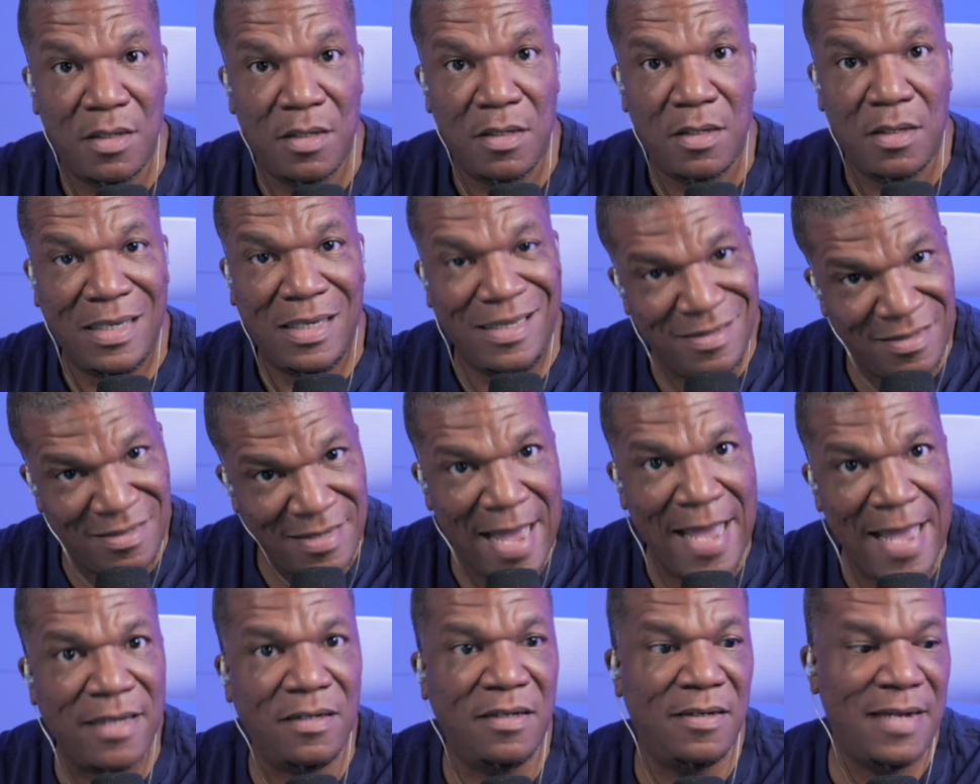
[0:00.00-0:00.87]
He's
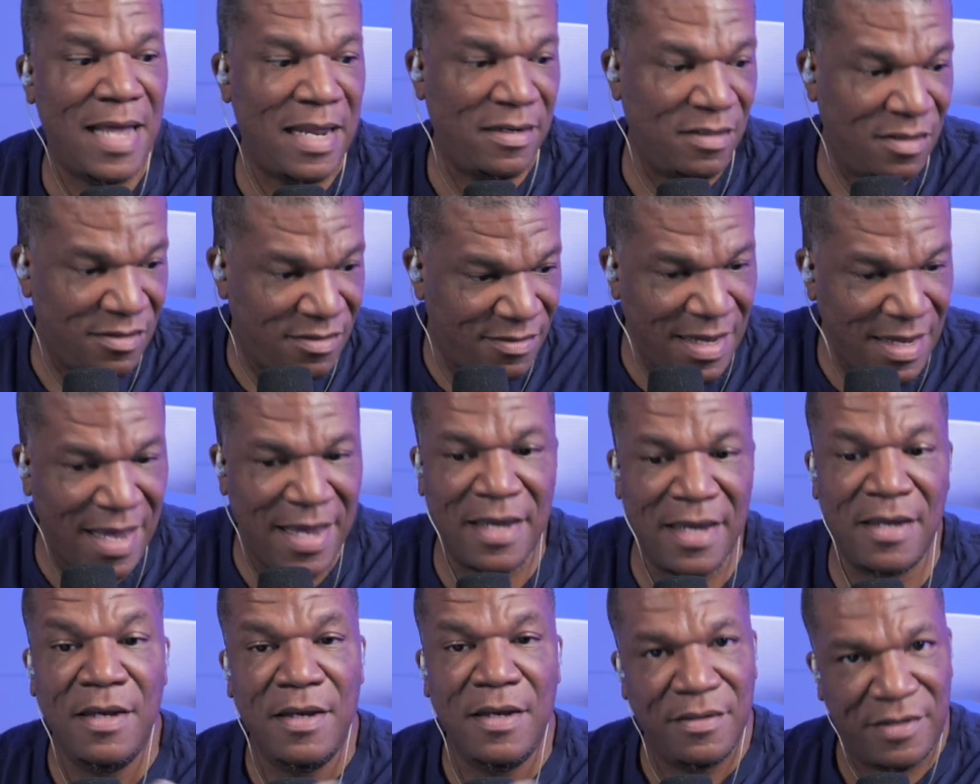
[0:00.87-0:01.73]
dangling that and
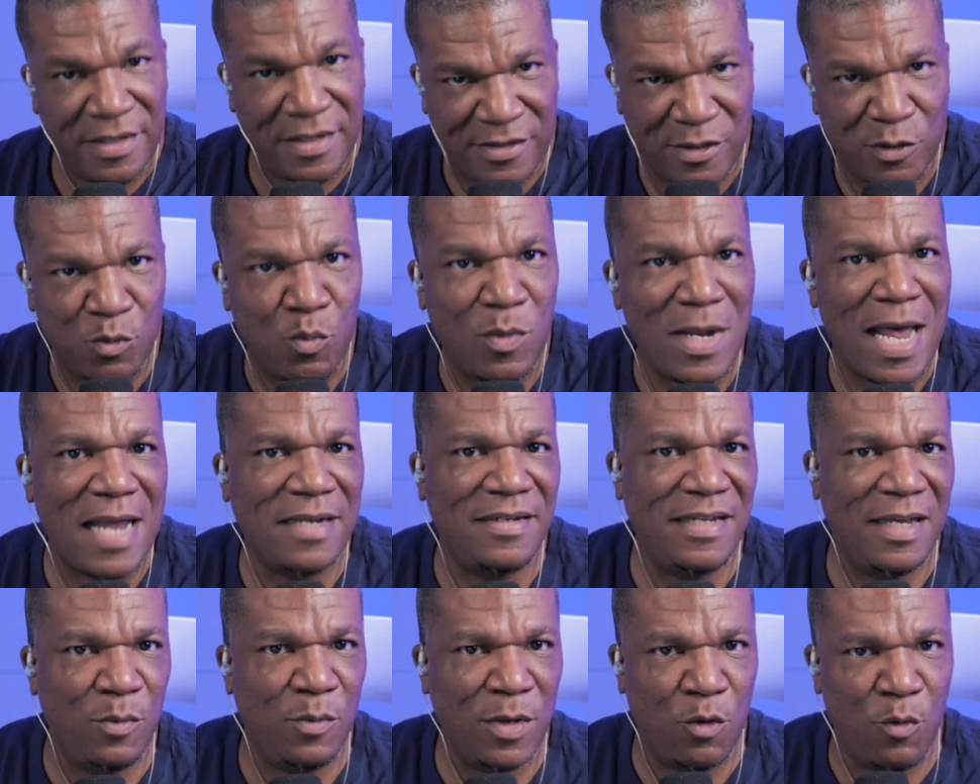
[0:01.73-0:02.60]
saying, this is what I
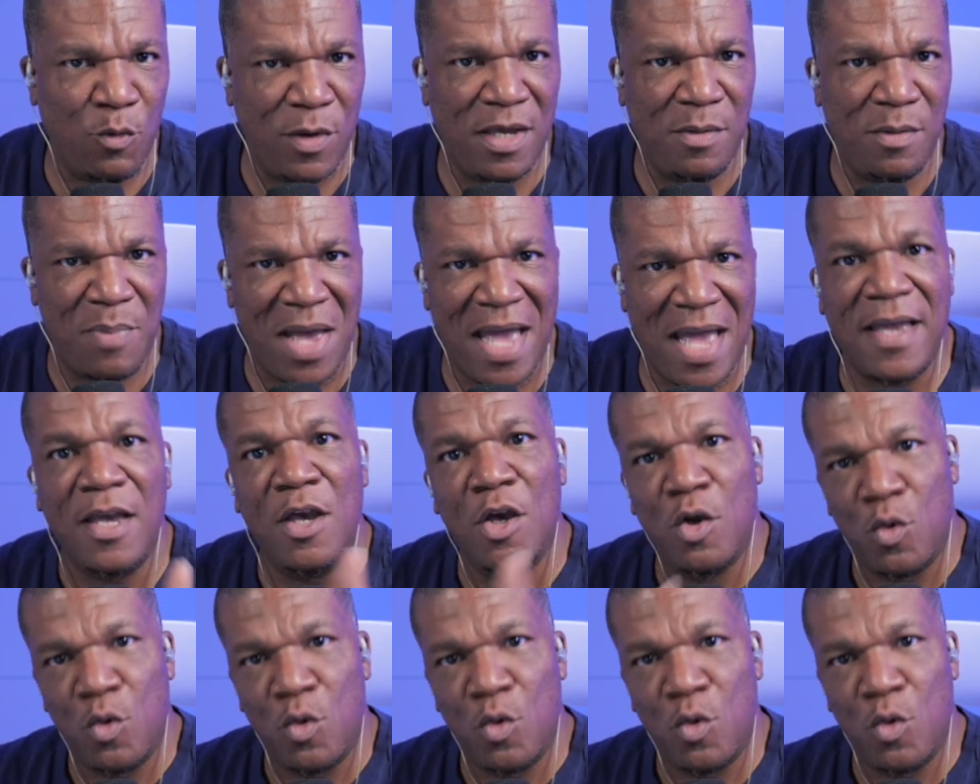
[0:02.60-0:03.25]
did with Green Bay.